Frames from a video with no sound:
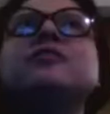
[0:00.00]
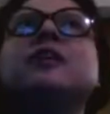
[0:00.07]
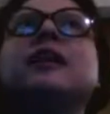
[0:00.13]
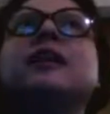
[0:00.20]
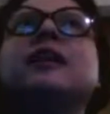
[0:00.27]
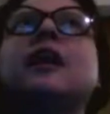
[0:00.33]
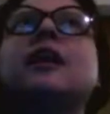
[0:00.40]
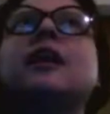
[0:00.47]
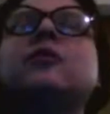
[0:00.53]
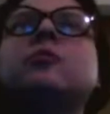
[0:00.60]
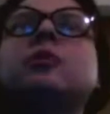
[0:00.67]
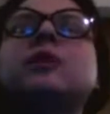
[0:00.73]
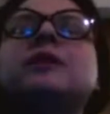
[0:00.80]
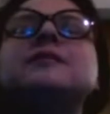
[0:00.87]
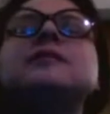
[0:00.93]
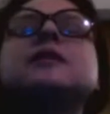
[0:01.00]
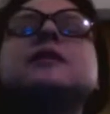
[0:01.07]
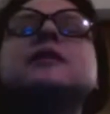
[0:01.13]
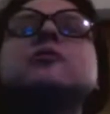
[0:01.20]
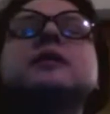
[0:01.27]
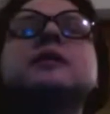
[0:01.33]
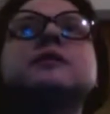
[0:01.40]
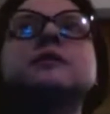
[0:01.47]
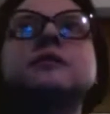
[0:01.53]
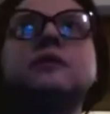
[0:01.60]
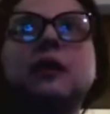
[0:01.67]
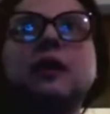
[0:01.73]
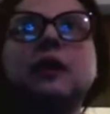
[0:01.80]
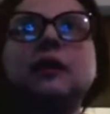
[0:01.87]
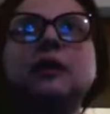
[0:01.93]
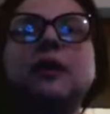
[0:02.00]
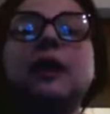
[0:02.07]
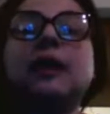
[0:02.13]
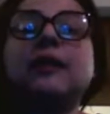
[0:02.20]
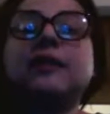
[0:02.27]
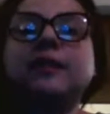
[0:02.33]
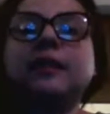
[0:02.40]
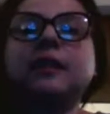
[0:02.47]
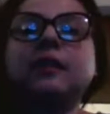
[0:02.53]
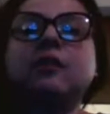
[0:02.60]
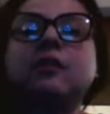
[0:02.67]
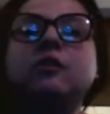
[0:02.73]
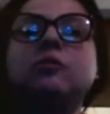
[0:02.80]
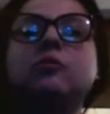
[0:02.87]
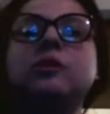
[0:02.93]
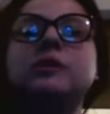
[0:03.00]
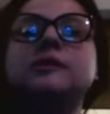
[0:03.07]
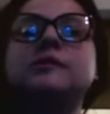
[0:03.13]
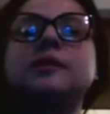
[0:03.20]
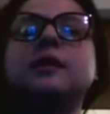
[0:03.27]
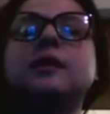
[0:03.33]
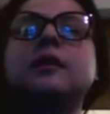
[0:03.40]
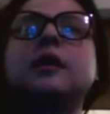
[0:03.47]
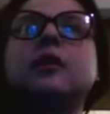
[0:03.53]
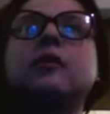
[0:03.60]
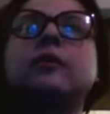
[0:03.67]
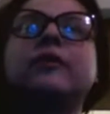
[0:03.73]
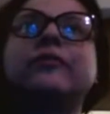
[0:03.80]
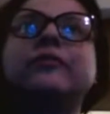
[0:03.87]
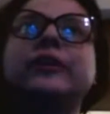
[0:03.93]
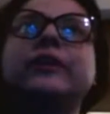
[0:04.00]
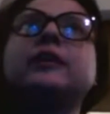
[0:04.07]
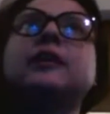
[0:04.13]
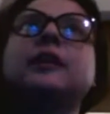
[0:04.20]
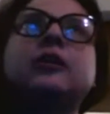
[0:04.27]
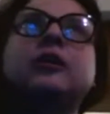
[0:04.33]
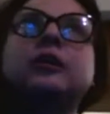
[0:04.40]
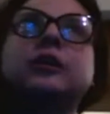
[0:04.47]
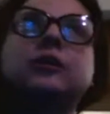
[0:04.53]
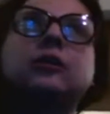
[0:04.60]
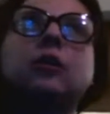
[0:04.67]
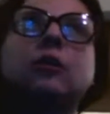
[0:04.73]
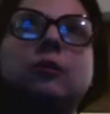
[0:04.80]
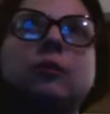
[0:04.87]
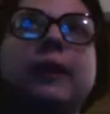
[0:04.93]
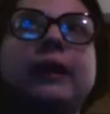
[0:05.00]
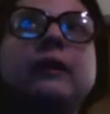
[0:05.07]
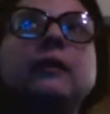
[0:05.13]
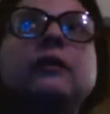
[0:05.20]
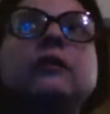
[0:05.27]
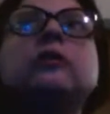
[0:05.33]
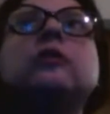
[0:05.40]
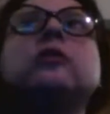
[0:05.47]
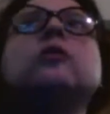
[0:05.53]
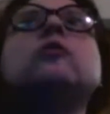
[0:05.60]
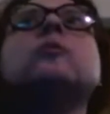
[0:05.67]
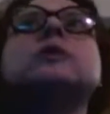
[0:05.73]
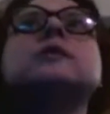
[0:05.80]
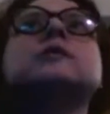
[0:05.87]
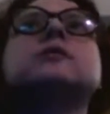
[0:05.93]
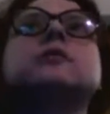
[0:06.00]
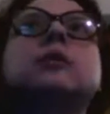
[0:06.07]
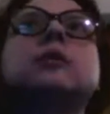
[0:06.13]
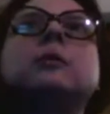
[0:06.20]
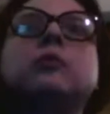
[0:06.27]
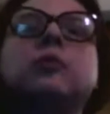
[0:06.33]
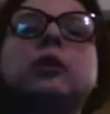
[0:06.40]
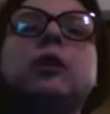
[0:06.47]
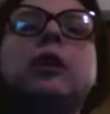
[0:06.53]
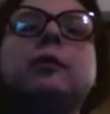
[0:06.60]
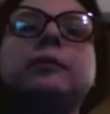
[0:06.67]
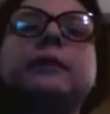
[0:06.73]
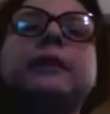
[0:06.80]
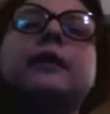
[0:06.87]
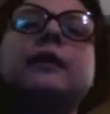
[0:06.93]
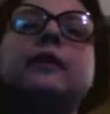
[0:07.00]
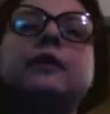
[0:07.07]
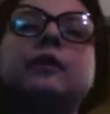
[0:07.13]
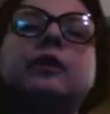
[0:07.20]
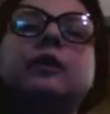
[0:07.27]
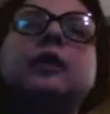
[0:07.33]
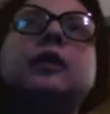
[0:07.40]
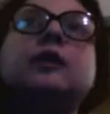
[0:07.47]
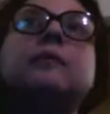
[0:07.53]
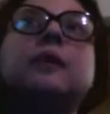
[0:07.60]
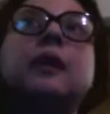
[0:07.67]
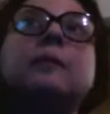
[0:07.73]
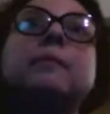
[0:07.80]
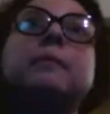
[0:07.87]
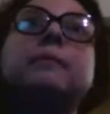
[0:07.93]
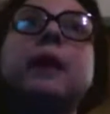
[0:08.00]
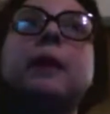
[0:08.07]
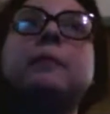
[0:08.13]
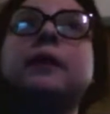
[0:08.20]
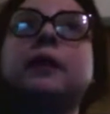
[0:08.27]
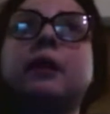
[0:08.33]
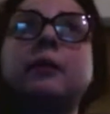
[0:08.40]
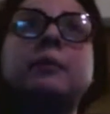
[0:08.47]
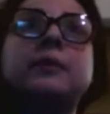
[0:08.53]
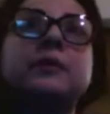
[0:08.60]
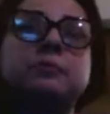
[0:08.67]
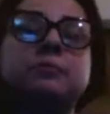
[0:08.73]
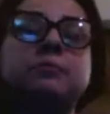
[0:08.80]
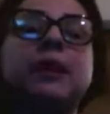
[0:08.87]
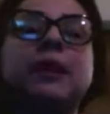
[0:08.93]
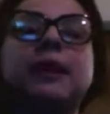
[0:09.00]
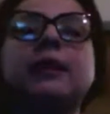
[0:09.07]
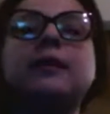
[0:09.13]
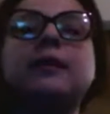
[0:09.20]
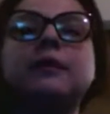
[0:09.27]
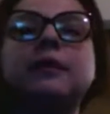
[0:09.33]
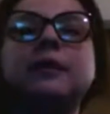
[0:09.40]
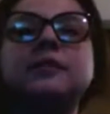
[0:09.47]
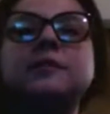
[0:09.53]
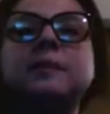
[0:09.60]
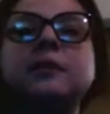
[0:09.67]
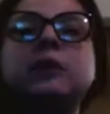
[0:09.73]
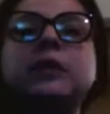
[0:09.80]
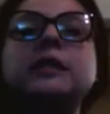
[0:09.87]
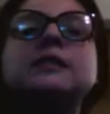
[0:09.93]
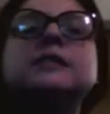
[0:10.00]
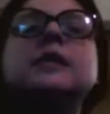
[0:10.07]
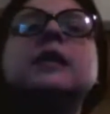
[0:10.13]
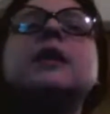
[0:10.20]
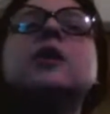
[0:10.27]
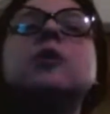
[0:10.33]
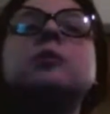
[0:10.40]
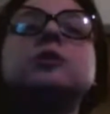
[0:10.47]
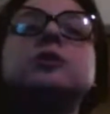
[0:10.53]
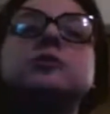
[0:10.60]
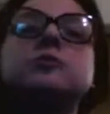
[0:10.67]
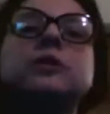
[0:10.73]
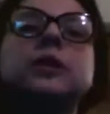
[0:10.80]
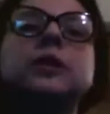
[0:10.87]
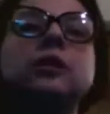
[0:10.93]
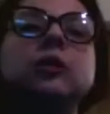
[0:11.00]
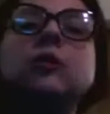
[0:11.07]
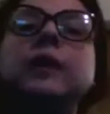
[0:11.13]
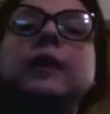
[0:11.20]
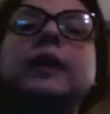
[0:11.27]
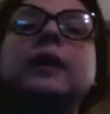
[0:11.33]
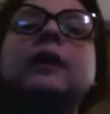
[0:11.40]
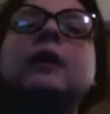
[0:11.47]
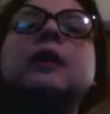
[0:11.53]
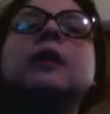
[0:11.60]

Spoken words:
like, on the ones that you get stuck on, I think are the ones that, quite frankly, aren't going to go away. They're the ones that are a little bit more complicated, and they're going to keep popping up, is my experience, which is really annoying.